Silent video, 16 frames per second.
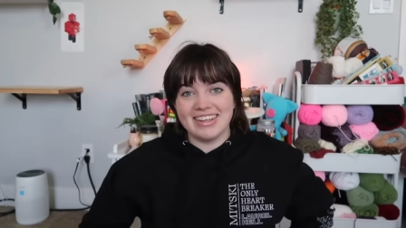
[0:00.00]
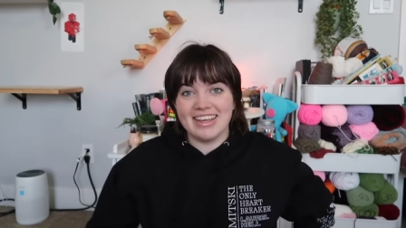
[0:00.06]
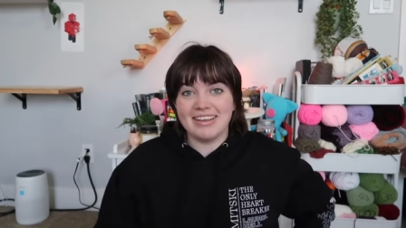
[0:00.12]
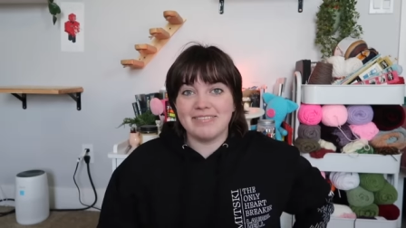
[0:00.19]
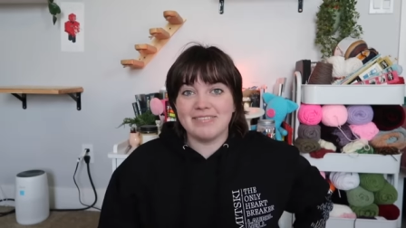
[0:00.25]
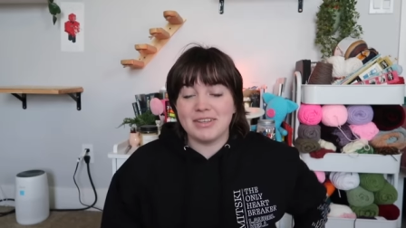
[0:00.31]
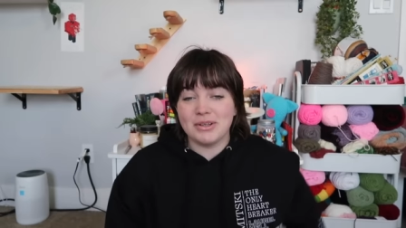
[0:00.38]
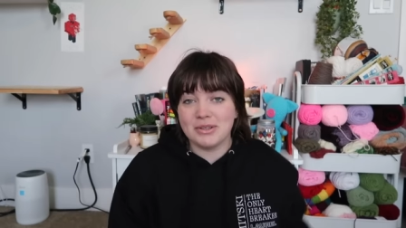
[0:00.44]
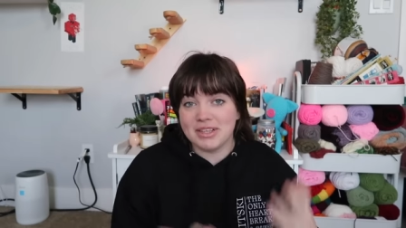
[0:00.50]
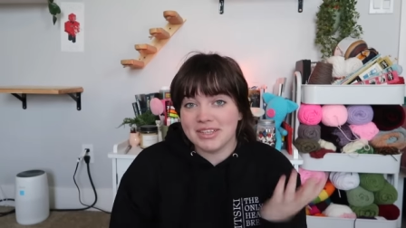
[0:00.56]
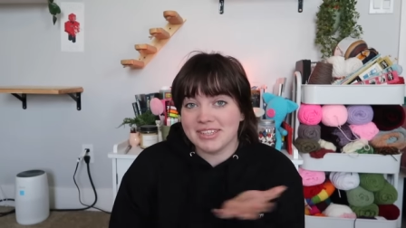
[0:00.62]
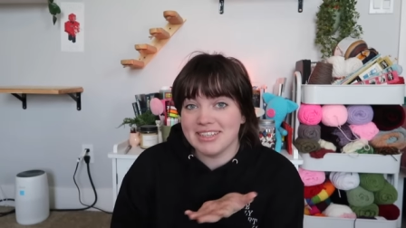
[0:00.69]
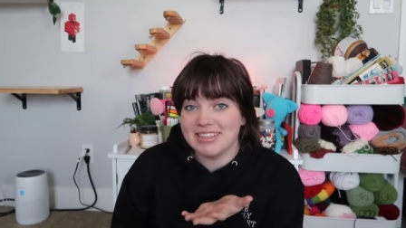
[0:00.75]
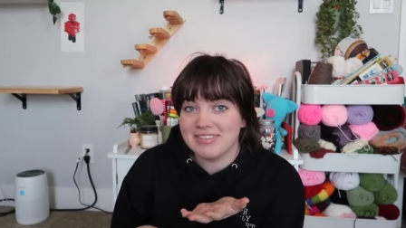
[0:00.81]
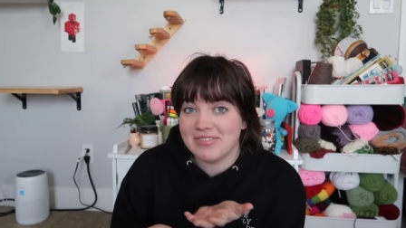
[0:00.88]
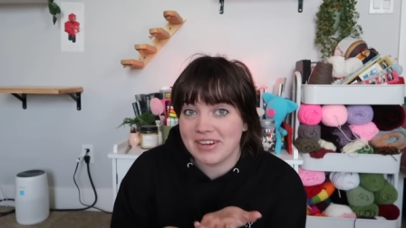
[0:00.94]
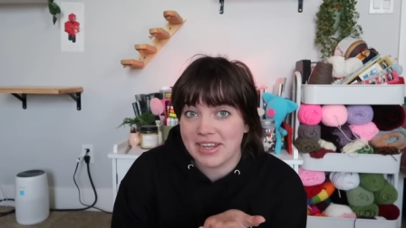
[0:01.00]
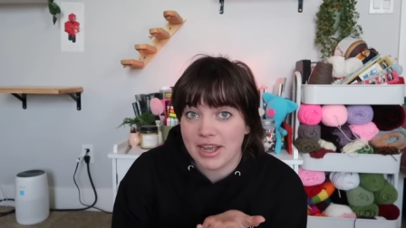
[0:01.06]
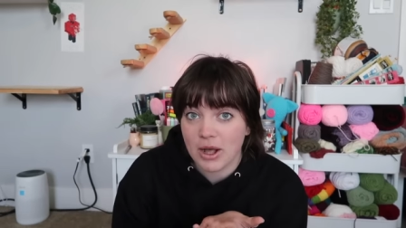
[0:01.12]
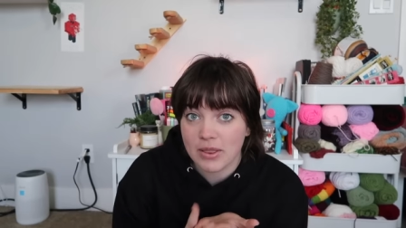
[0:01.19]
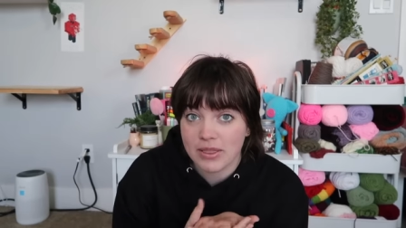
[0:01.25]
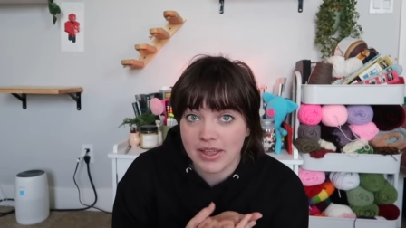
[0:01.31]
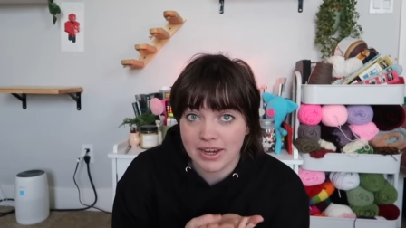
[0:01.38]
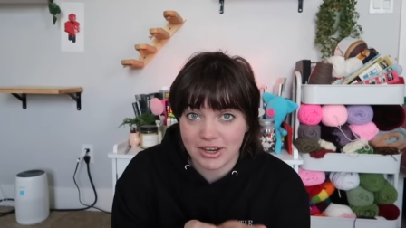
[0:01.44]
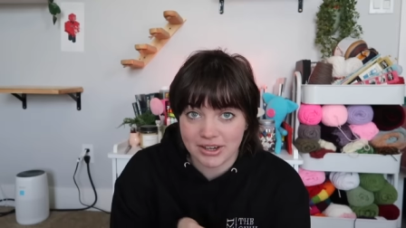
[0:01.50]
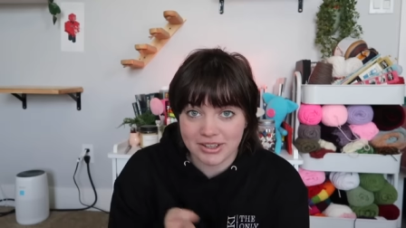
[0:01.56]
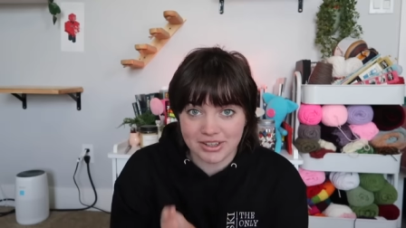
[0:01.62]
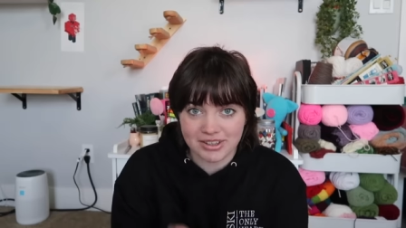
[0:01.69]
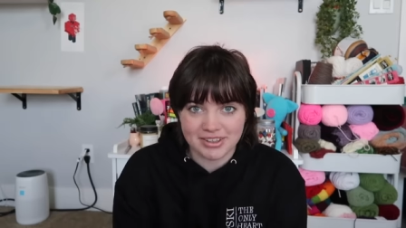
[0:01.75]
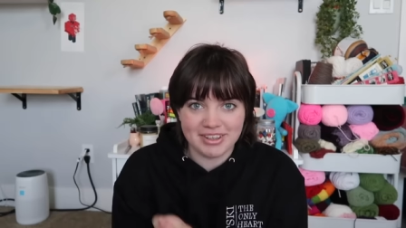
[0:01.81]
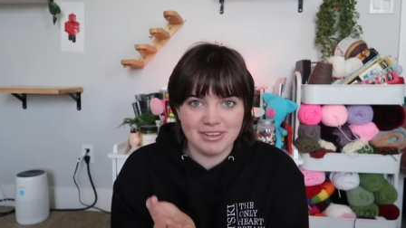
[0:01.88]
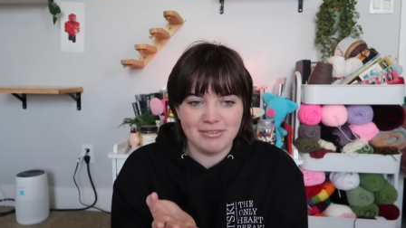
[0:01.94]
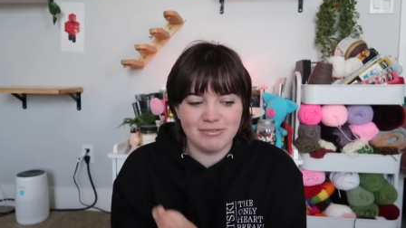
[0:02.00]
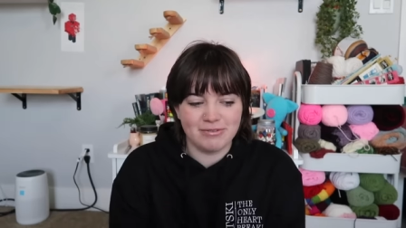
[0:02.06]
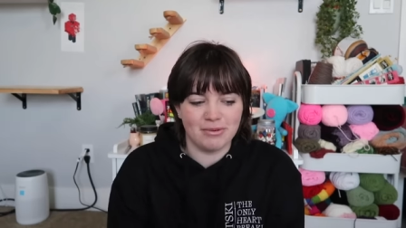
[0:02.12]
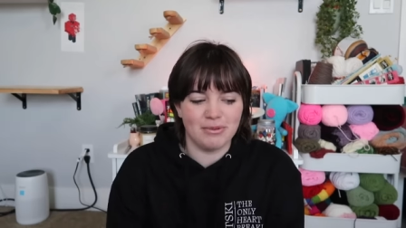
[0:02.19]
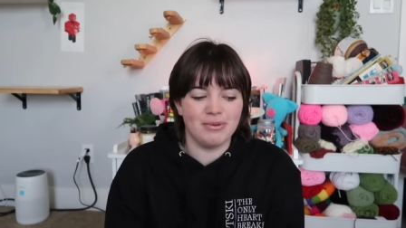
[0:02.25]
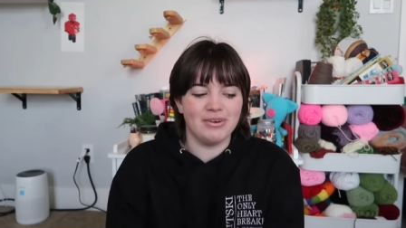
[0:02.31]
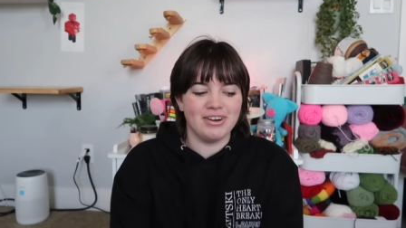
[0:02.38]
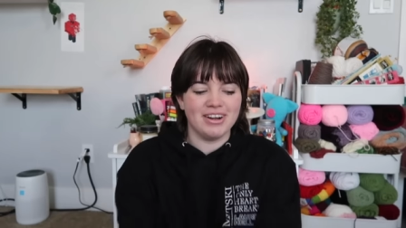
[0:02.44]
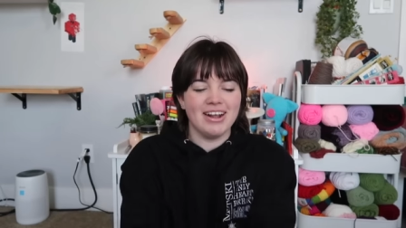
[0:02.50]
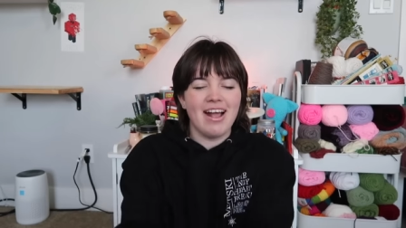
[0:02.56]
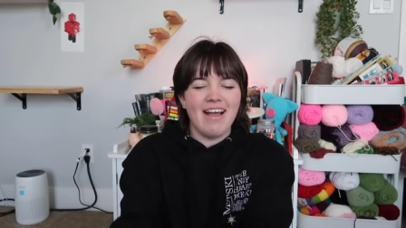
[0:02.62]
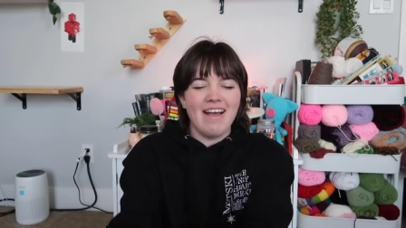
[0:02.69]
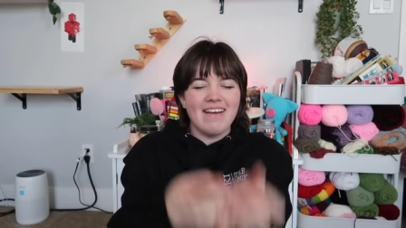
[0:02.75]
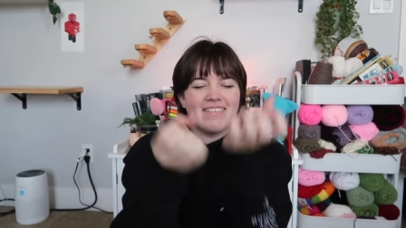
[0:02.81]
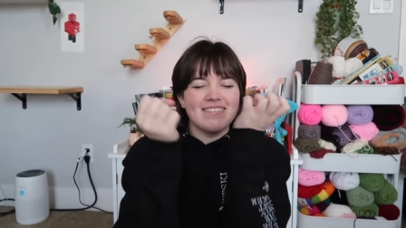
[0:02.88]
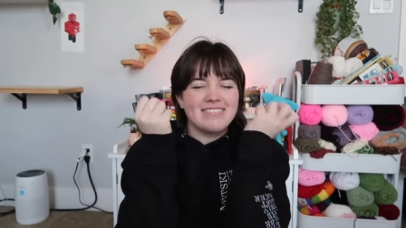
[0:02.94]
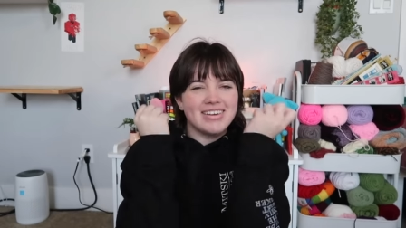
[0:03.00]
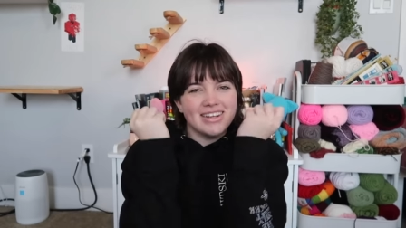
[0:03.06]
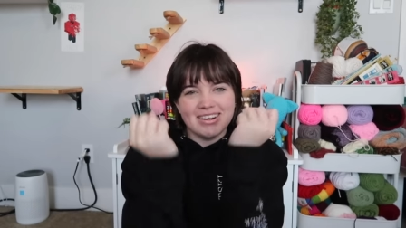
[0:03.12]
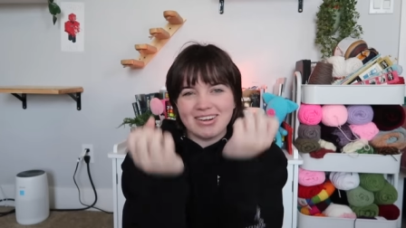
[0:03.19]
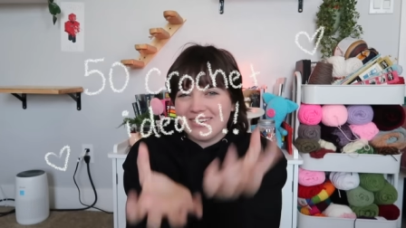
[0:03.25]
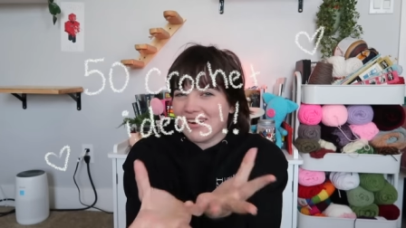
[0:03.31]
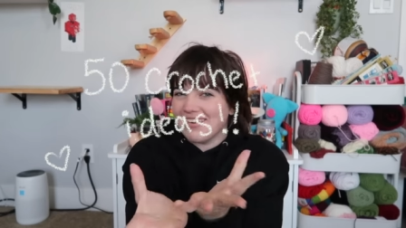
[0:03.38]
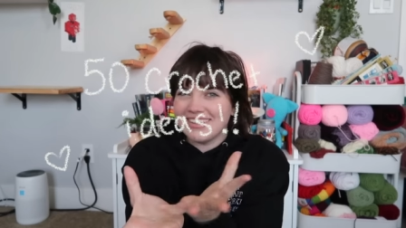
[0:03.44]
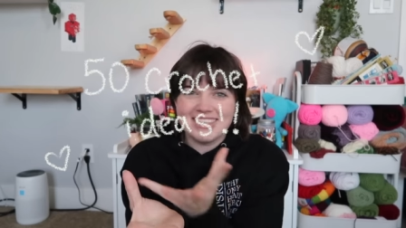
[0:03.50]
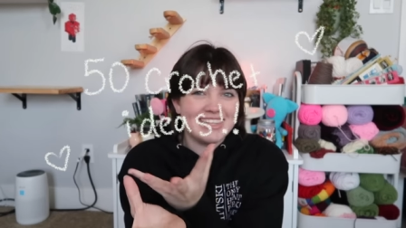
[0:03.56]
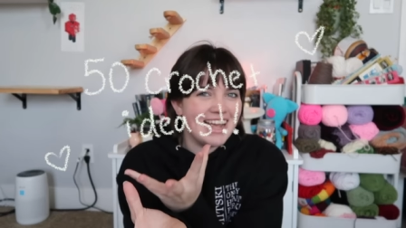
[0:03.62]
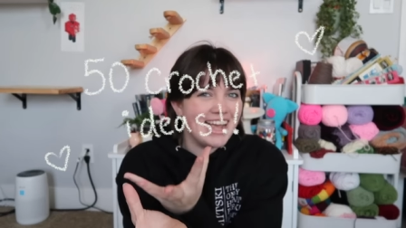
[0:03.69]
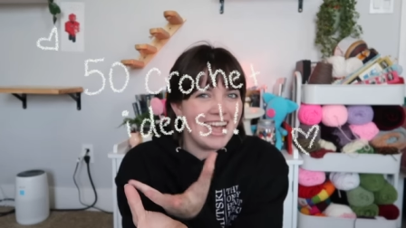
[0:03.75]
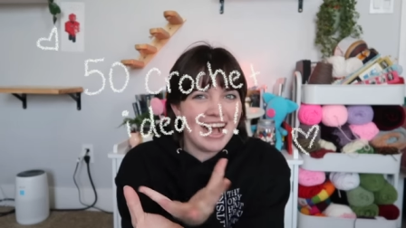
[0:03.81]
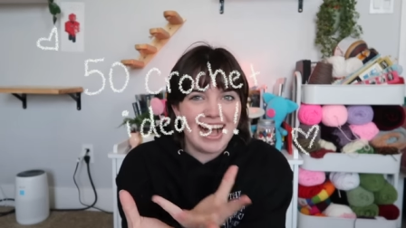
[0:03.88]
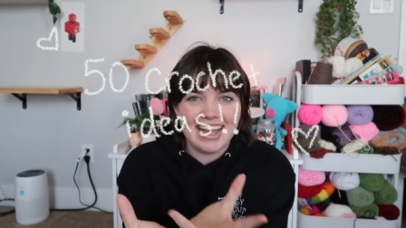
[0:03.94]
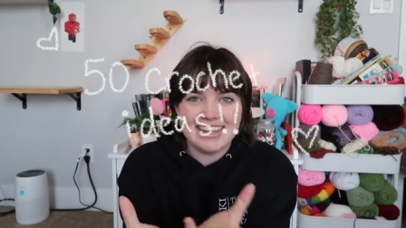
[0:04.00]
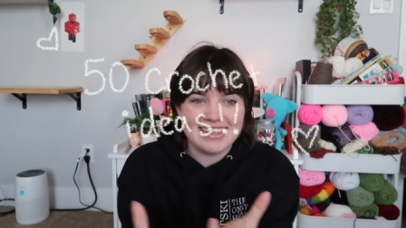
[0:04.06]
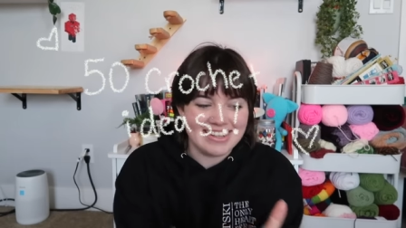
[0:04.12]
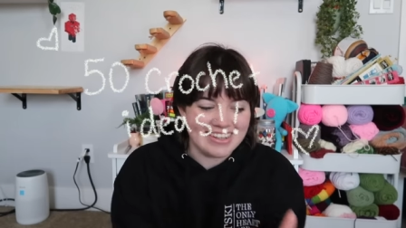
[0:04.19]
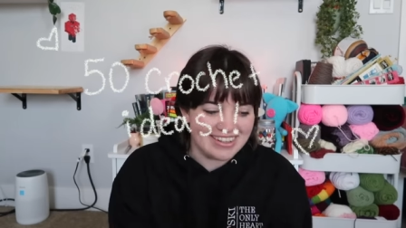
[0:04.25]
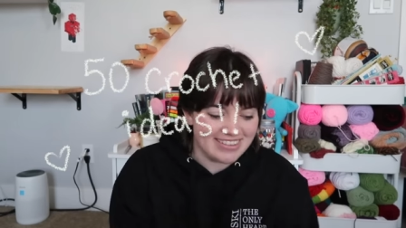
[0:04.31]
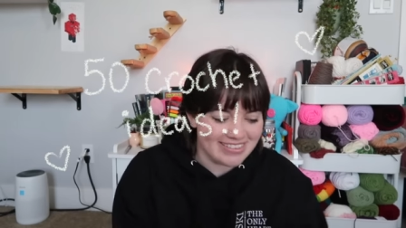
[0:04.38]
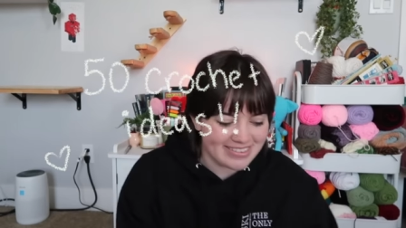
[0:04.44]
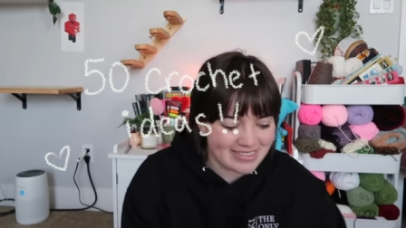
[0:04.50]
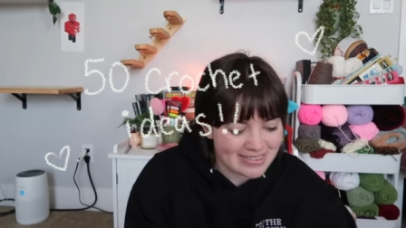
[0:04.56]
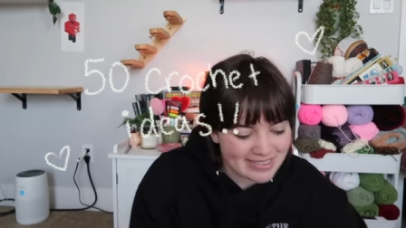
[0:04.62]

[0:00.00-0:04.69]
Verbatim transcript: If you clicked on this video, then you're looking for crochet ideas.